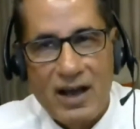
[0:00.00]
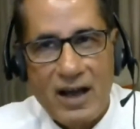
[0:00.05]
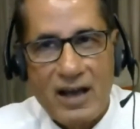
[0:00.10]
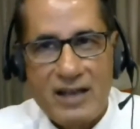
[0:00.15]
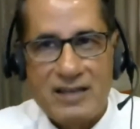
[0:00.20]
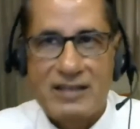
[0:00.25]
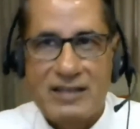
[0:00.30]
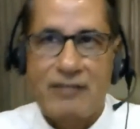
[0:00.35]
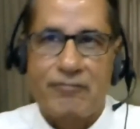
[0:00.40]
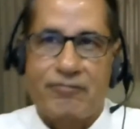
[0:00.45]

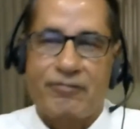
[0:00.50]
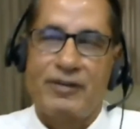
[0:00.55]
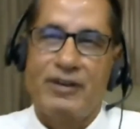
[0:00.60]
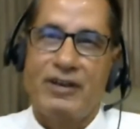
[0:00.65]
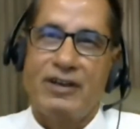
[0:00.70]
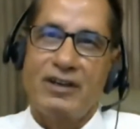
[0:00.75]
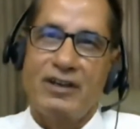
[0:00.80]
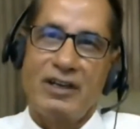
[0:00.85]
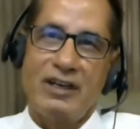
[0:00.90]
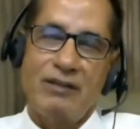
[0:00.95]
as if
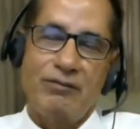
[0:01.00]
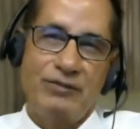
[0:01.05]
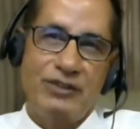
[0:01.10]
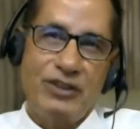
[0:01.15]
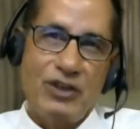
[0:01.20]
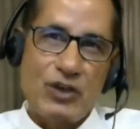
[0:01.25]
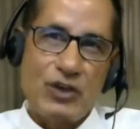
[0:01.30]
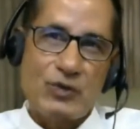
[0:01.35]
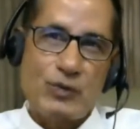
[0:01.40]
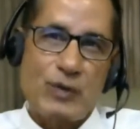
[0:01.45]

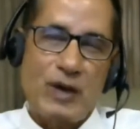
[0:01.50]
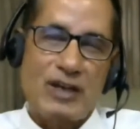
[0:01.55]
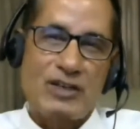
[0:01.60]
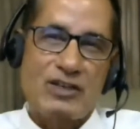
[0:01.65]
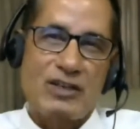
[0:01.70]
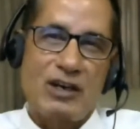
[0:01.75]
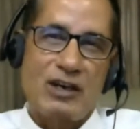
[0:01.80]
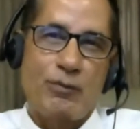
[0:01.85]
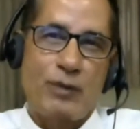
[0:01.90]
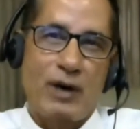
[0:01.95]
these
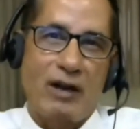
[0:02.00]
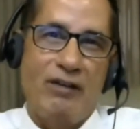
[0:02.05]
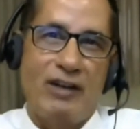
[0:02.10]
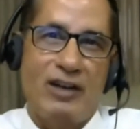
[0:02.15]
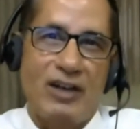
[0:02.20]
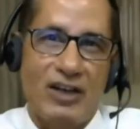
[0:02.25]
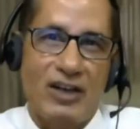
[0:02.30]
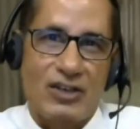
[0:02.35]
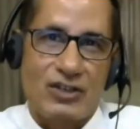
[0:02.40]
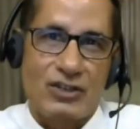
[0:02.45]
banks are
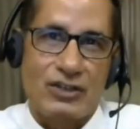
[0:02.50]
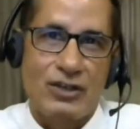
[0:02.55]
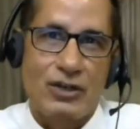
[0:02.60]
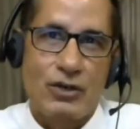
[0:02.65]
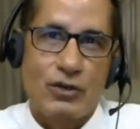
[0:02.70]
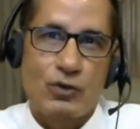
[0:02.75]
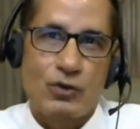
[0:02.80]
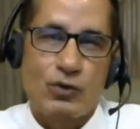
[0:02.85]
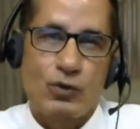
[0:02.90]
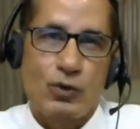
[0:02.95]
privatized,
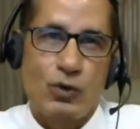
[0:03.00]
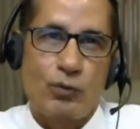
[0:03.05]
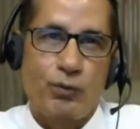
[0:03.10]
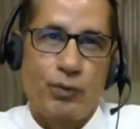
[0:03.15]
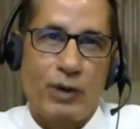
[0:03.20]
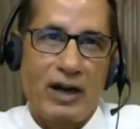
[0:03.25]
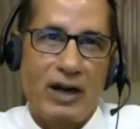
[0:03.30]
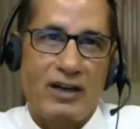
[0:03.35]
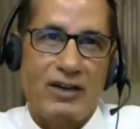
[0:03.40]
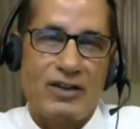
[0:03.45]

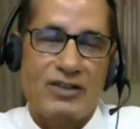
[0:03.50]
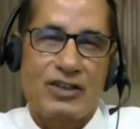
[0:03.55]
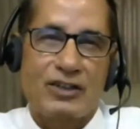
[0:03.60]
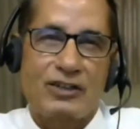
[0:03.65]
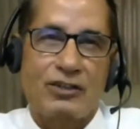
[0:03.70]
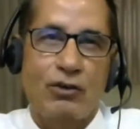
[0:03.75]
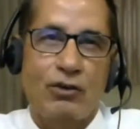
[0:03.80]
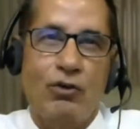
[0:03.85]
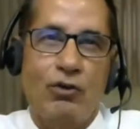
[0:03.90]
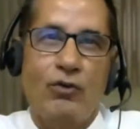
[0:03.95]
so priority
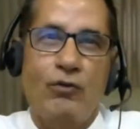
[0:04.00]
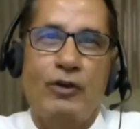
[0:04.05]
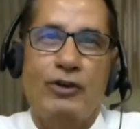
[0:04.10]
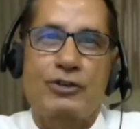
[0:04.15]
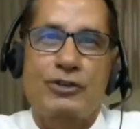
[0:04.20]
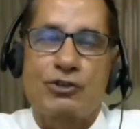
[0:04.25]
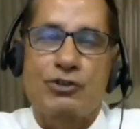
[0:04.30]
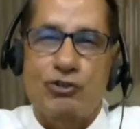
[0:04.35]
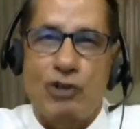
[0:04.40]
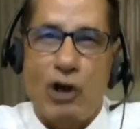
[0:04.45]
sector loan
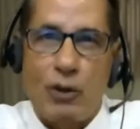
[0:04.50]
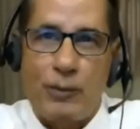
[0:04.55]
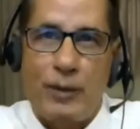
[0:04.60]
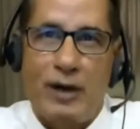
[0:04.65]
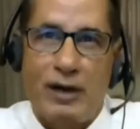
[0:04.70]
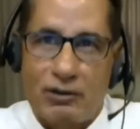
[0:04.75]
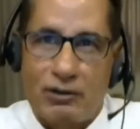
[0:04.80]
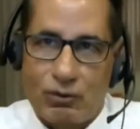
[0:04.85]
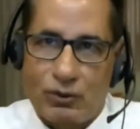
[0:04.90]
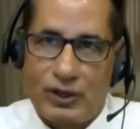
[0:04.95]
will
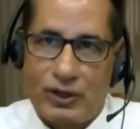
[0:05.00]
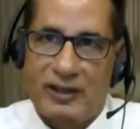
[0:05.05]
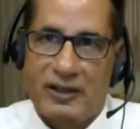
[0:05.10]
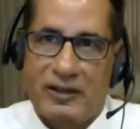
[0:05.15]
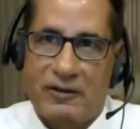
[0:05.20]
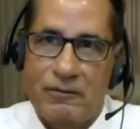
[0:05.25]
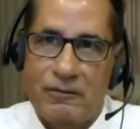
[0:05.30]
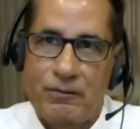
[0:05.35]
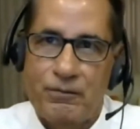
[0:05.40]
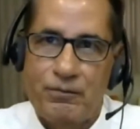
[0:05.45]
stop
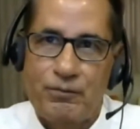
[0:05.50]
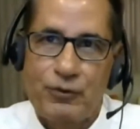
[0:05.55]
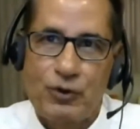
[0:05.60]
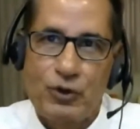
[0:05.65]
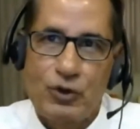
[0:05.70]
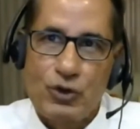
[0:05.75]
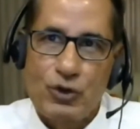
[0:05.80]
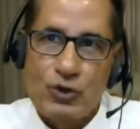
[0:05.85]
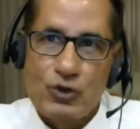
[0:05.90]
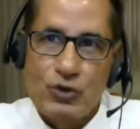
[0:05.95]
altogether.
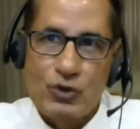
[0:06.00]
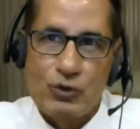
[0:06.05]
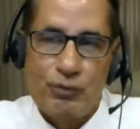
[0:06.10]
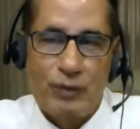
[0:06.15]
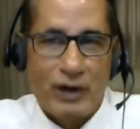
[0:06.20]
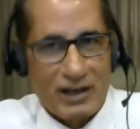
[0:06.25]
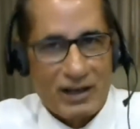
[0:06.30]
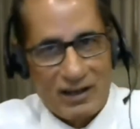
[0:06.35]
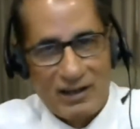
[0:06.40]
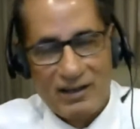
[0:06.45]
So,
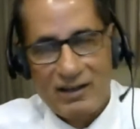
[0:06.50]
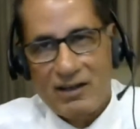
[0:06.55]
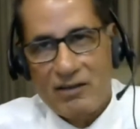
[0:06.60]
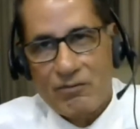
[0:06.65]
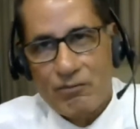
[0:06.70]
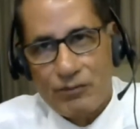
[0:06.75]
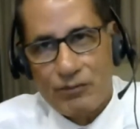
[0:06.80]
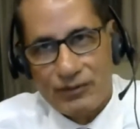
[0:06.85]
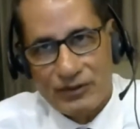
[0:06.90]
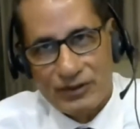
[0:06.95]
but
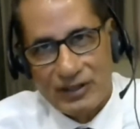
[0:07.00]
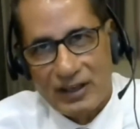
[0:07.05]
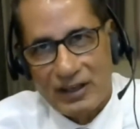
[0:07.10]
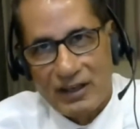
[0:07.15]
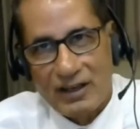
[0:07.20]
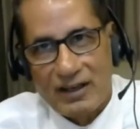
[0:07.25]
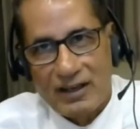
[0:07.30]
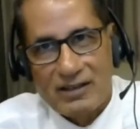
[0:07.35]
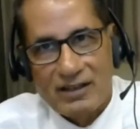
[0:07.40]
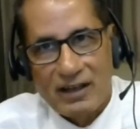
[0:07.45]

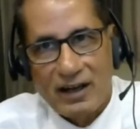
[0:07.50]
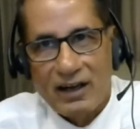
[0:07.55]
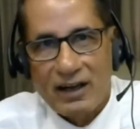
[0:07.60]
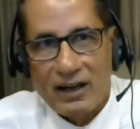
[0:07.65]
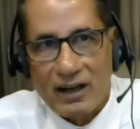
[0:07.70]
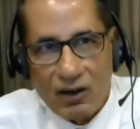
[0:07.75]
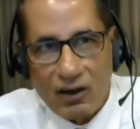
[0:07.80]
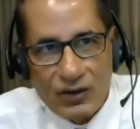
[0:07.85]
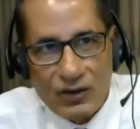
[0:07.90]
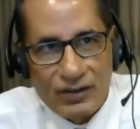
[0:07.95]
thing is
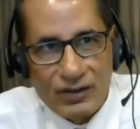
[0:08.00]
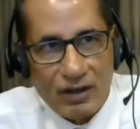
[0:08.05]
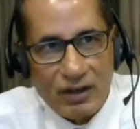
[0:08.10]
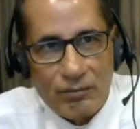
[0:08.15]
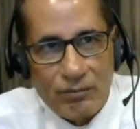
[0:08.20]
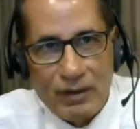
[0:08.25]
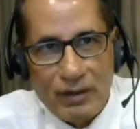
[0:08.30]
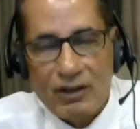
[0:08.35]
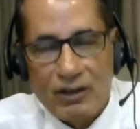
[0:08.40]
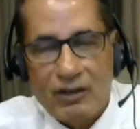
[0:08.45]
that now
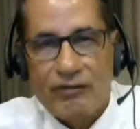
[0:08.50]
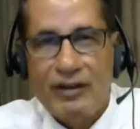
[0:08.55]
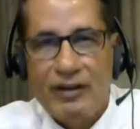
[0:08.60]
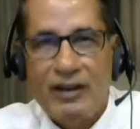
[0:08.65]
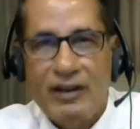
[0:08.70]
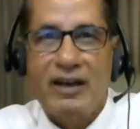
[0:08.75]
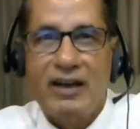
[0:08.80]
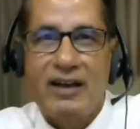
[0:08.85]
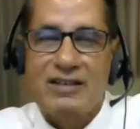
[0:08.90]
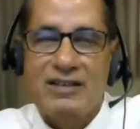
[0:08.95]
Reserve Bank of
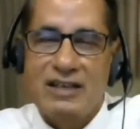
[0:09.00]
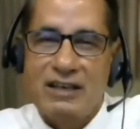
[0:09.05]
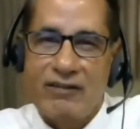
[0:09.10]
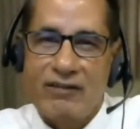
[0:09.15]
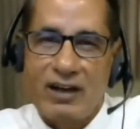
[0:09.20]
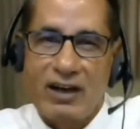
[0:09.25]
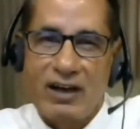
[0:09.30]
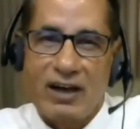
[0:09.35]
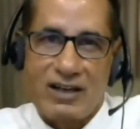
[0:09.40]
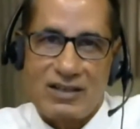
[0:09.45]
India has
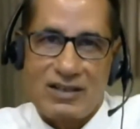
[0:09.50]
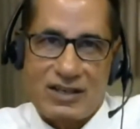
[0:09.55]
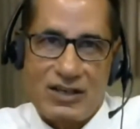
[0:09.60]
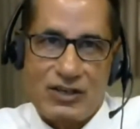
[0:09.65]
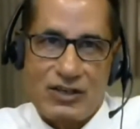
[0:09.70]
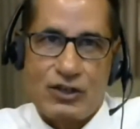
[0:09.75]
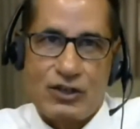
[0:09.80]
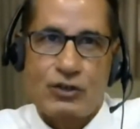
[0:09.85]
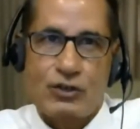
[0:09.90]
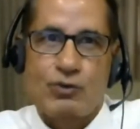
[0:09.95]
given
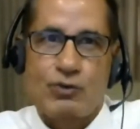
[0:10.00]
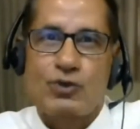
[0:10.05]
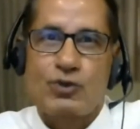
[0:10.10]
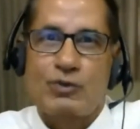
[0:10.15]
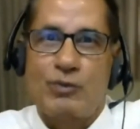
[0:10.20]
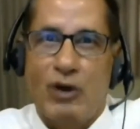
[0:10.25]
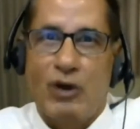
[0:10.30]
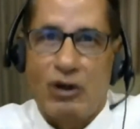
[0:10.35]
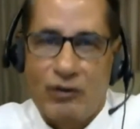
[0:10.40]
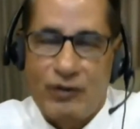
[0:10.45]
licenses to
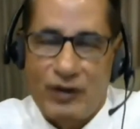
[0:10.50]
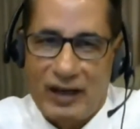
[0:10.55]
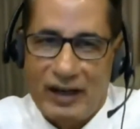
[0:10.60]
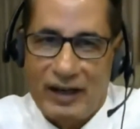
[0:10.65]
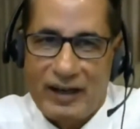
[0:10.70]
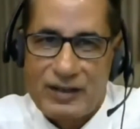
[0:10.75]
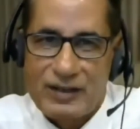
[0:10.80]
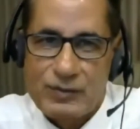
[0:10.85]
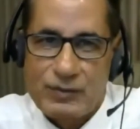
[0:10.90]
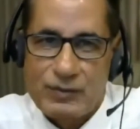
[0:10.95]
small
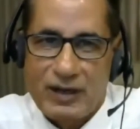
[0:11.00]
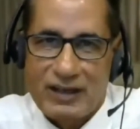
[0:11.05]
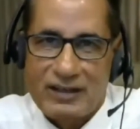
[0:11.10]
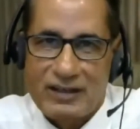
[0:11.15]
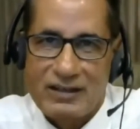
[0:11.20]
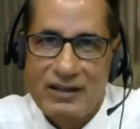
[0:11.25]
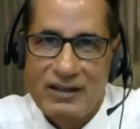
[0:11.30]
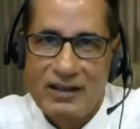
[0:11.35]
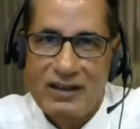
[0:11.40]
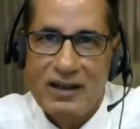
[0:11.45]
finance
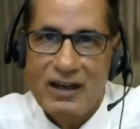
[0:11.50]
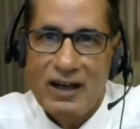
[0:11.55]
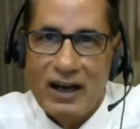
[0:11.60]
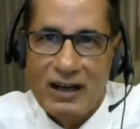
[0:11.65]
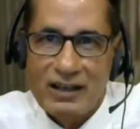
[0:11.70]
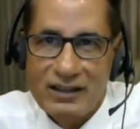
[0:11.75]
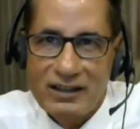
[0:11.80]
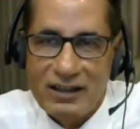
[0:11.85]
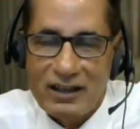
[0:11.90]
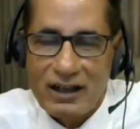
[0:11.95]
banks,
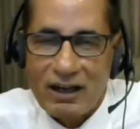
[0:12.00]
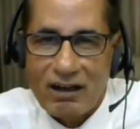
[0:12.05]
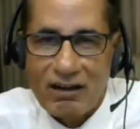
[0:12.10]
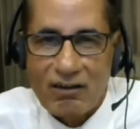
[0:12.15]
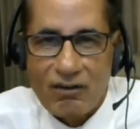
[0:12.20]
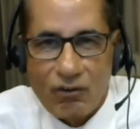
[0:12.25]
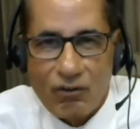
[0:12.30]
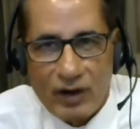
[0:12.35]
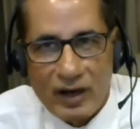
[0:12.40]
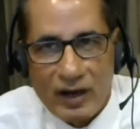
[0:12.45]
and they are
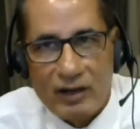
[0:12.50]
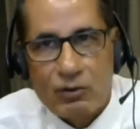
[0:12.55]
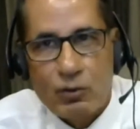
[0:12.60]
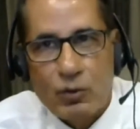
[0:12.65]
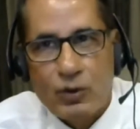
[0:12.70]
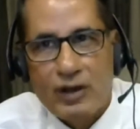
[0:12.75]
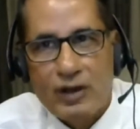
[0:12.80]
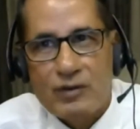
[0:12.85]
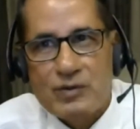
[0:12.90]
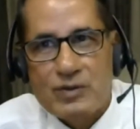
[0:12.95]

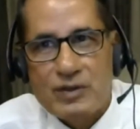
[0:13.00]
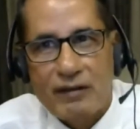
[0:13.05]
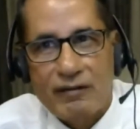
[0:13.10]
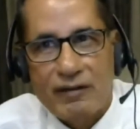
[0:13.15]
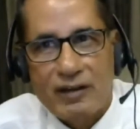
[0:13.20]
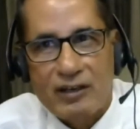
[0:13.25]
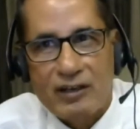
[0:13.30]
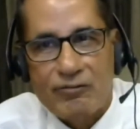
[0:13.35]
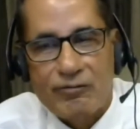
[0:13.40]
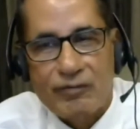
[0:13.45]
required to give
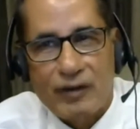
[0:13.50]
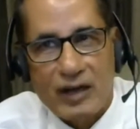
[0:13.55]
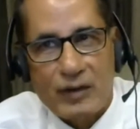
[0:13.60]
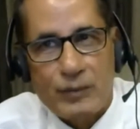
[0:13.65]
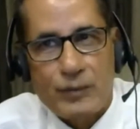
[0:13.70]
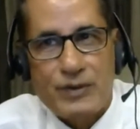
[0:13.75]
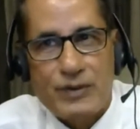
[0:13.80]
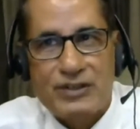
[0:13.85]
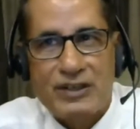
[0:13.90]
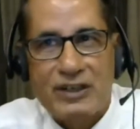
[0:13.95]

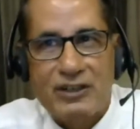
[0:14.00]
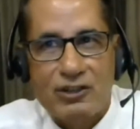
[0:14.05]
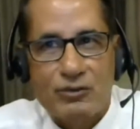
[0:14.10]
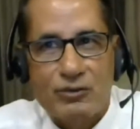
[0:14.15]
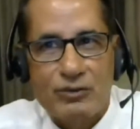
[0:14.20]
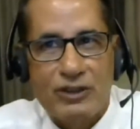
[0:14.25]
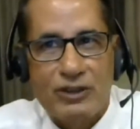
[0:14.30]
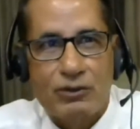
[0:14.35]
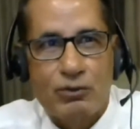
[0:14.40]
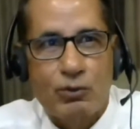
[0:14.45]
75%
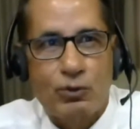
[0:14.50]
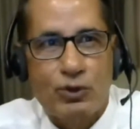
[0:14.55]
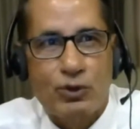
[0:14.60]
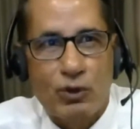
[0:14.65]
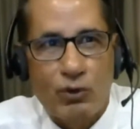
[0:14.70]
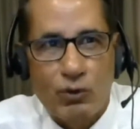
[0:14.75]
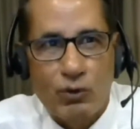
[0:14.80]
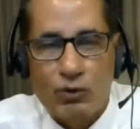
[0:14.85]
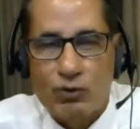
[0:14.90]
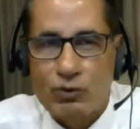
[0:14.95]
of their
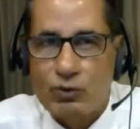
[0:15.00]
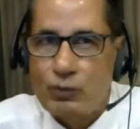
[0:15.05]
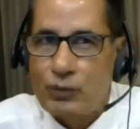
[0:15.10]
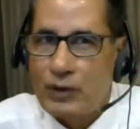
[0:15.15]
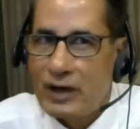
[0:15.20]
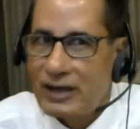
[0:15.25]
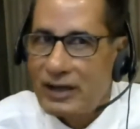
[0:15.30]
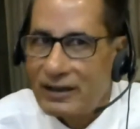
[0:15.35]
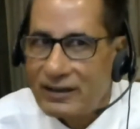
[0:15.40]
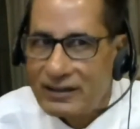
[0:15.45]
total loan to
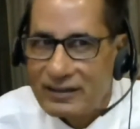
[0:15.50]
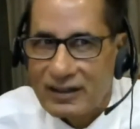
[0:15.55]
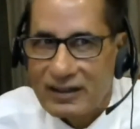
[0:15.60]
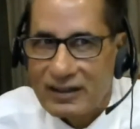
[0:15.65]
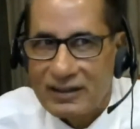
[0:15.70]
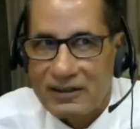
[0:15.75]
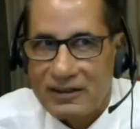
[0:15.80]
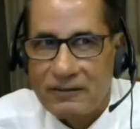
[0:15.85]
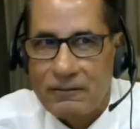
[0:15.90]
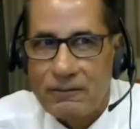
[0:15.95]
priority
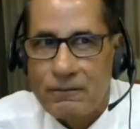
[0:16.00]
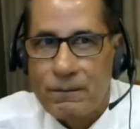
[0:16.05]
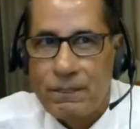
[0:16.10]
sector.